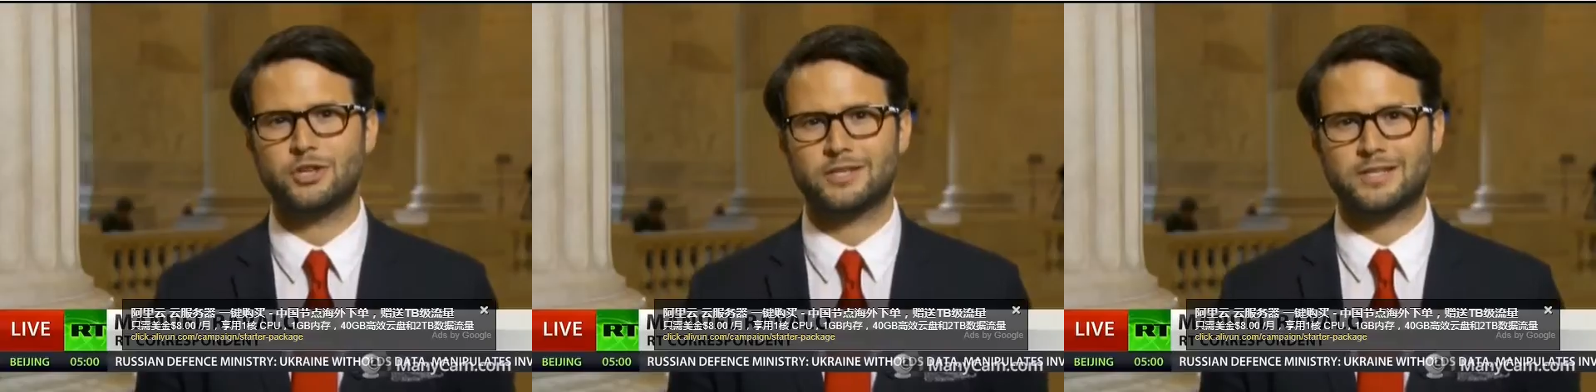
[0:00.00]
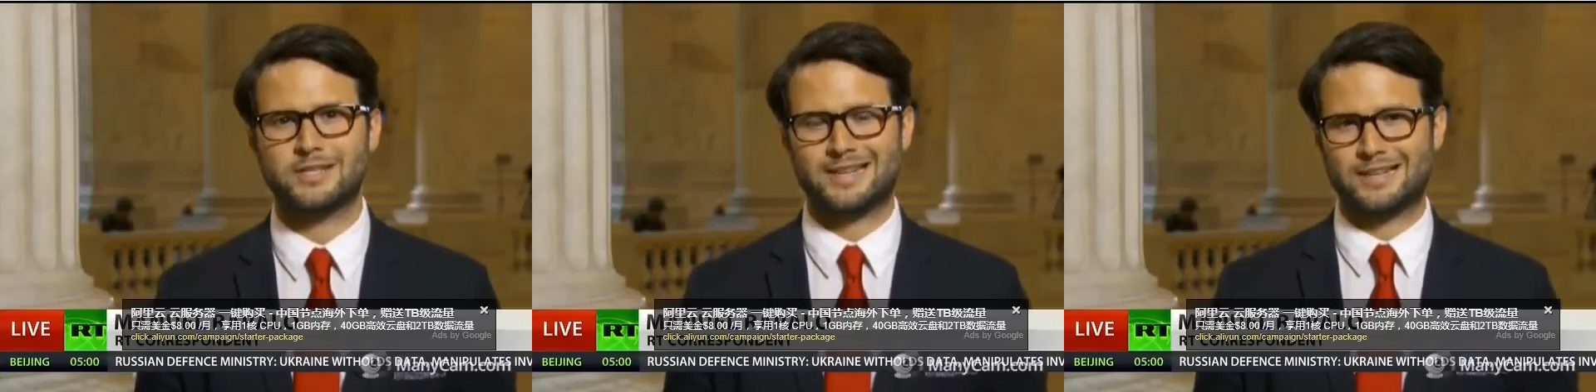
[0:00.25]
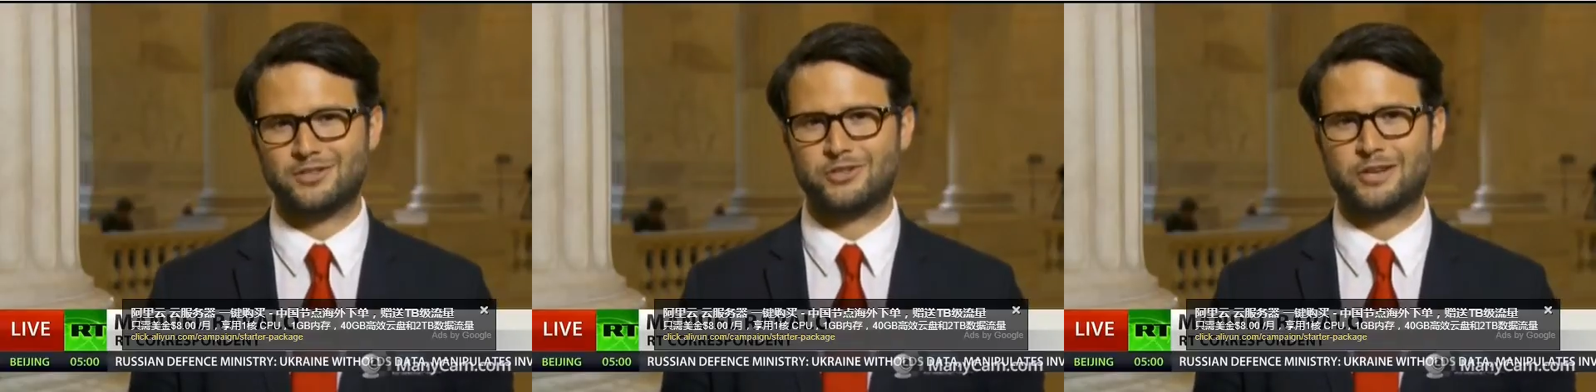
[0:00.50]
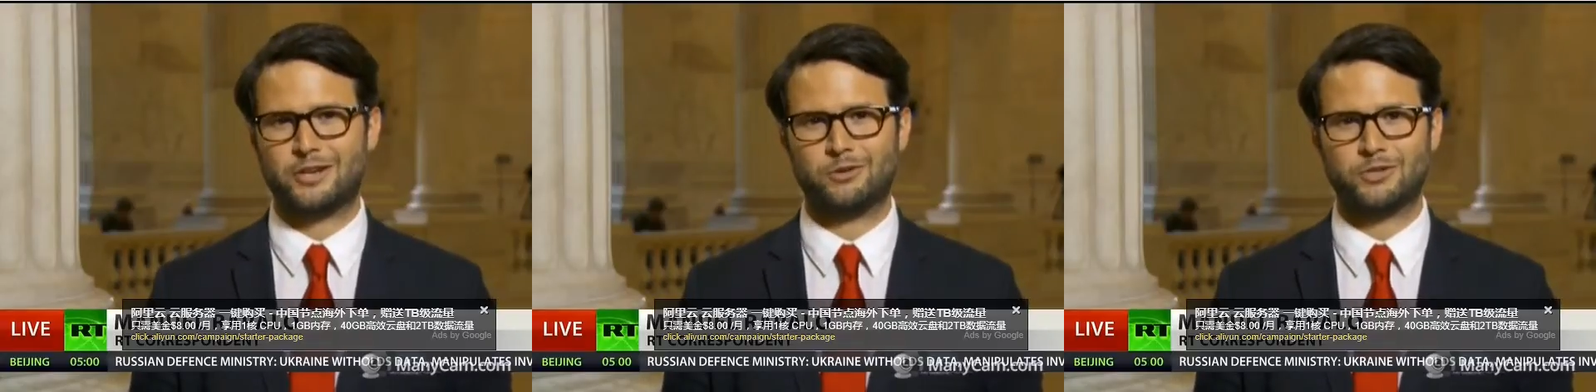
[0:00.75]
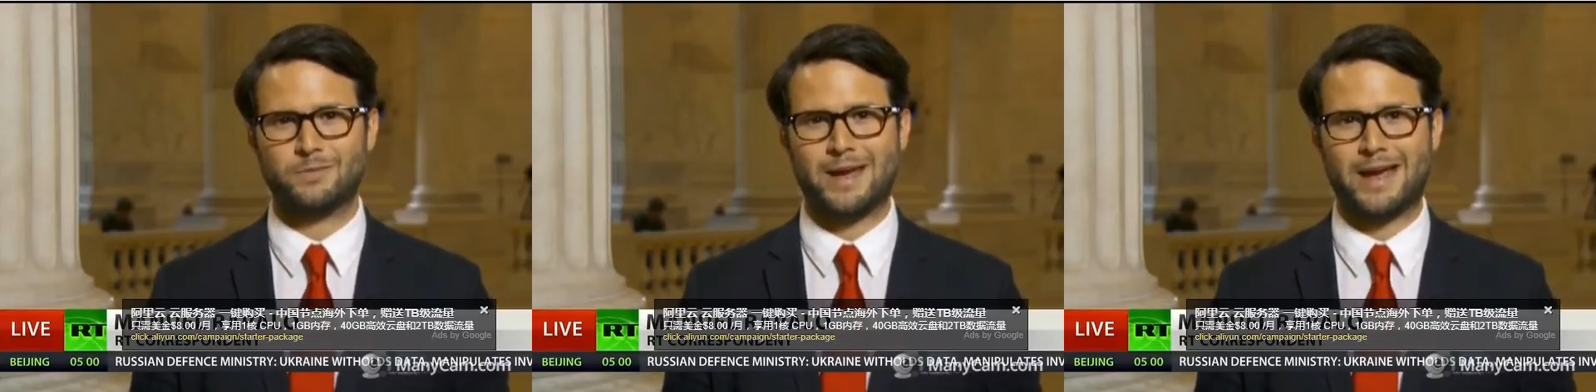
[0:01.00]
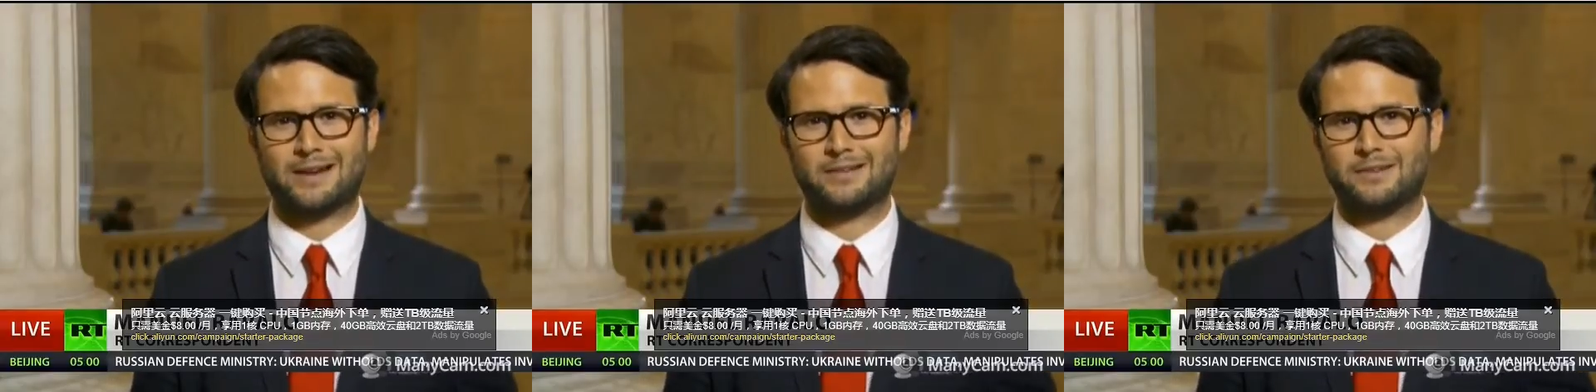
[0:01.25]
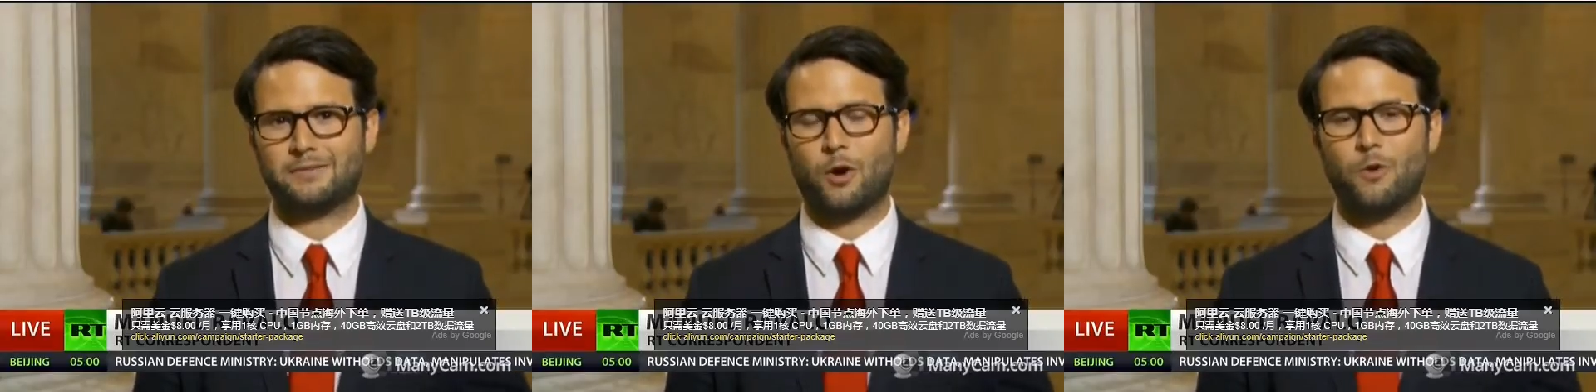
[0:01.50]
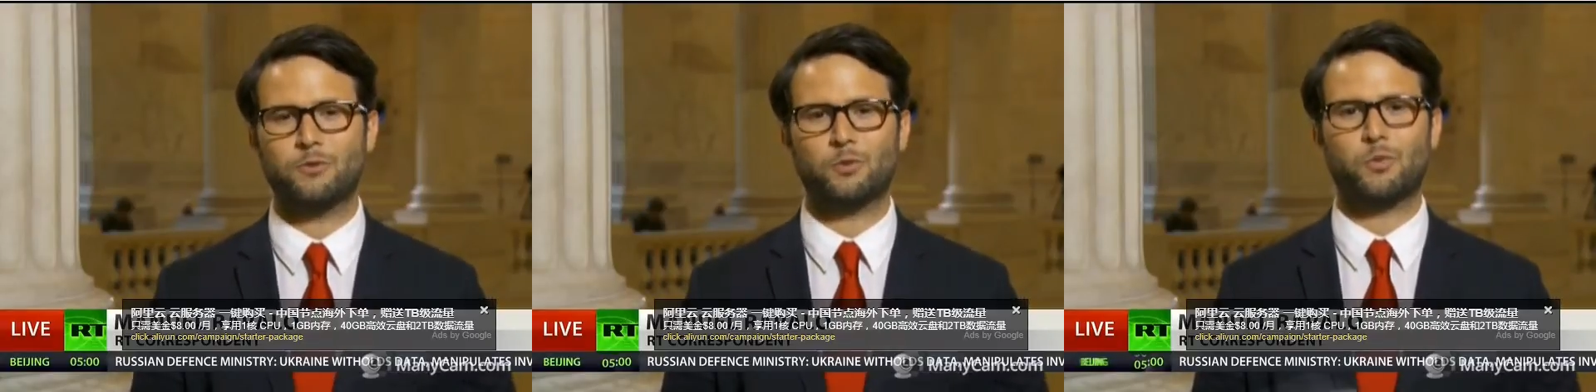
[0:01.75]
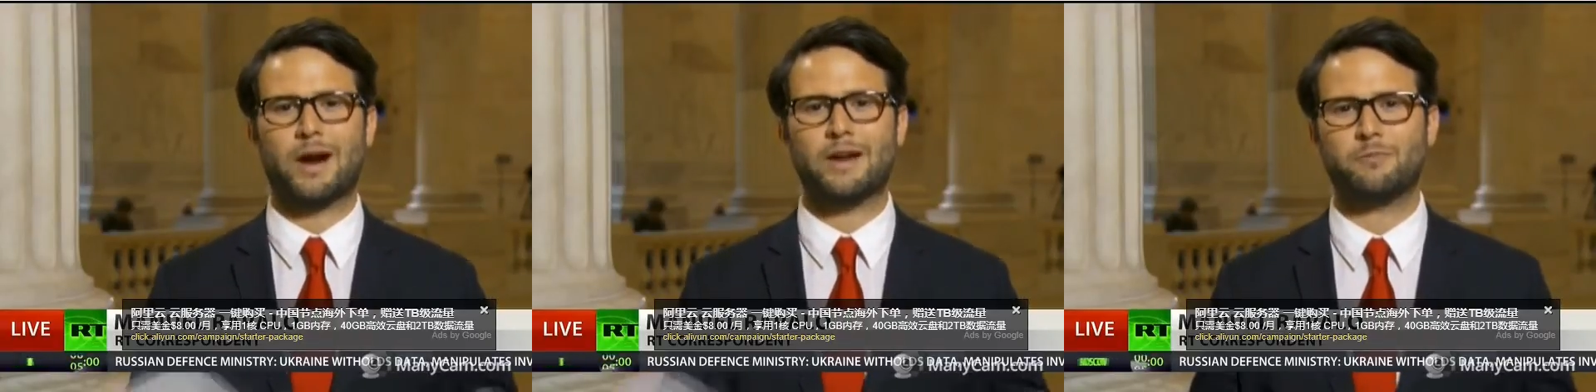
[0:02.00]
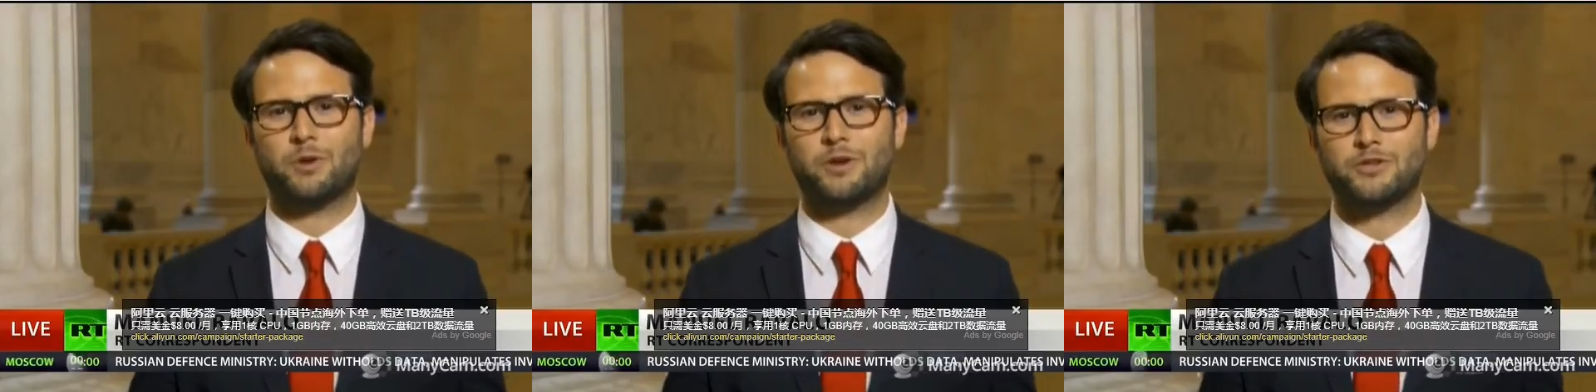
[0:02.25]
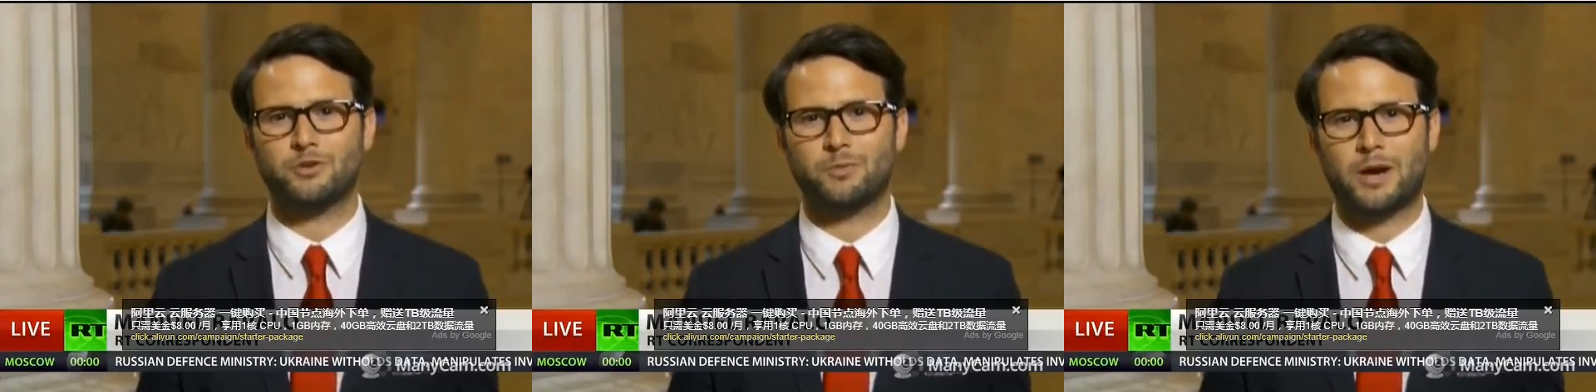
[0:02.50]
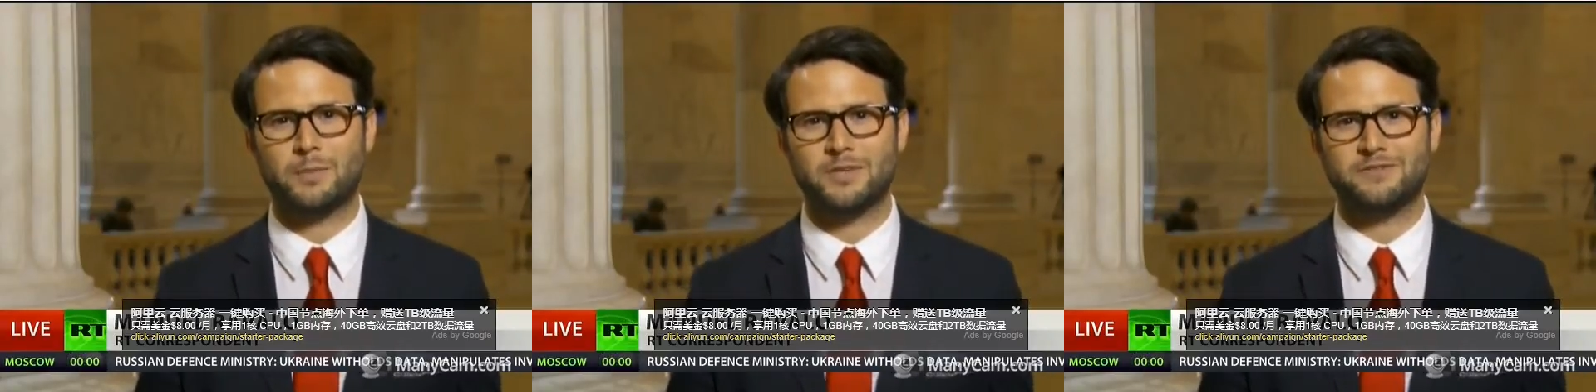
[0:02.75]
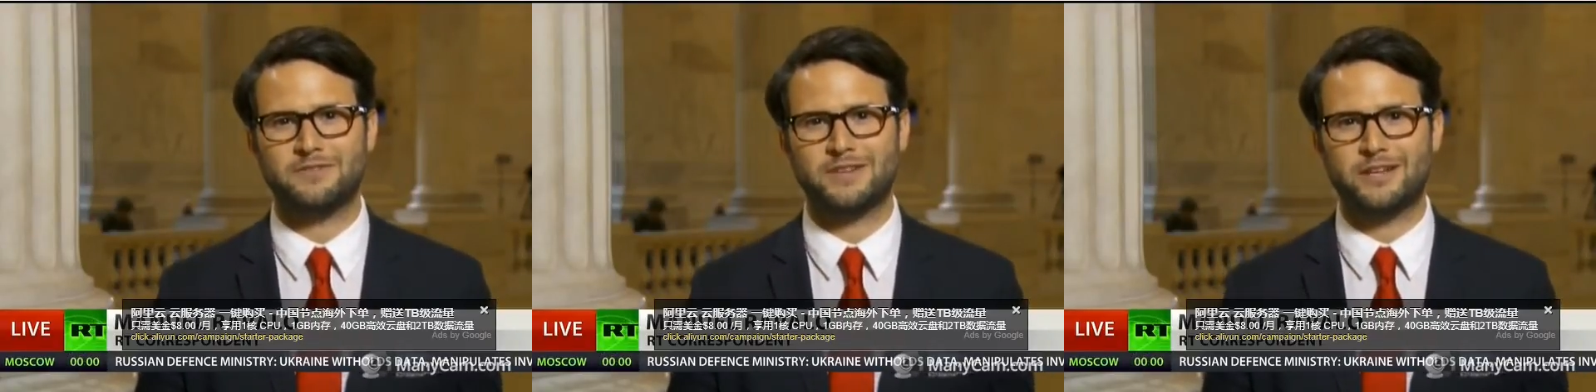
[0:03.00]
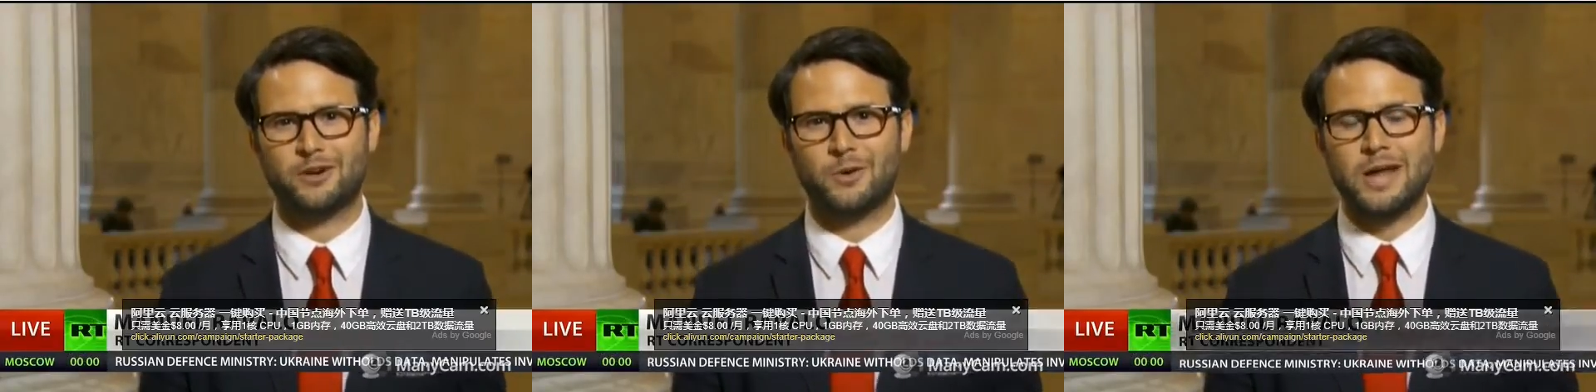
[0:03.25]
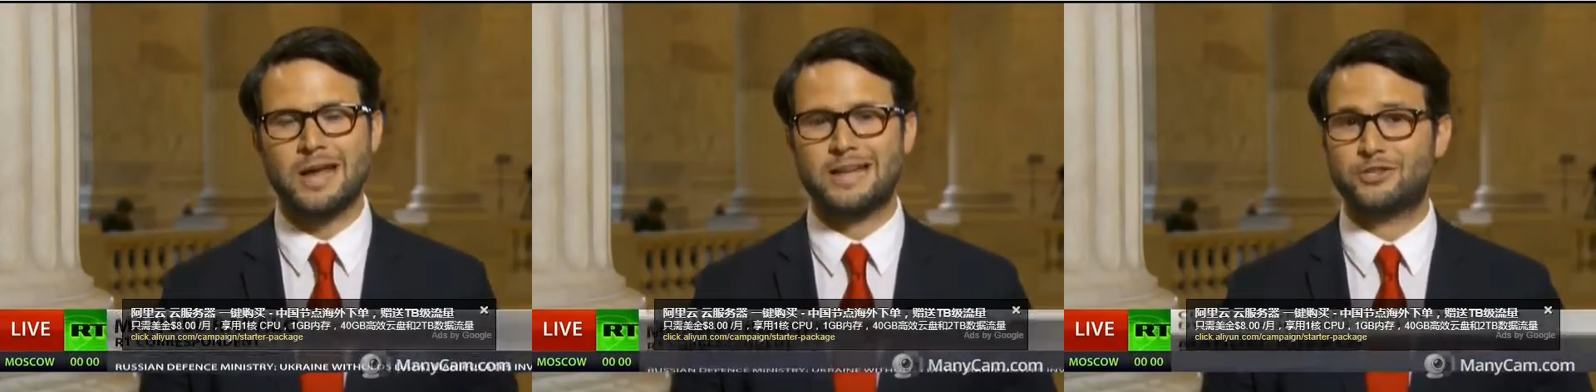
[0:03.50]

Justice Against Terrorism Act, override of President Obama's veto.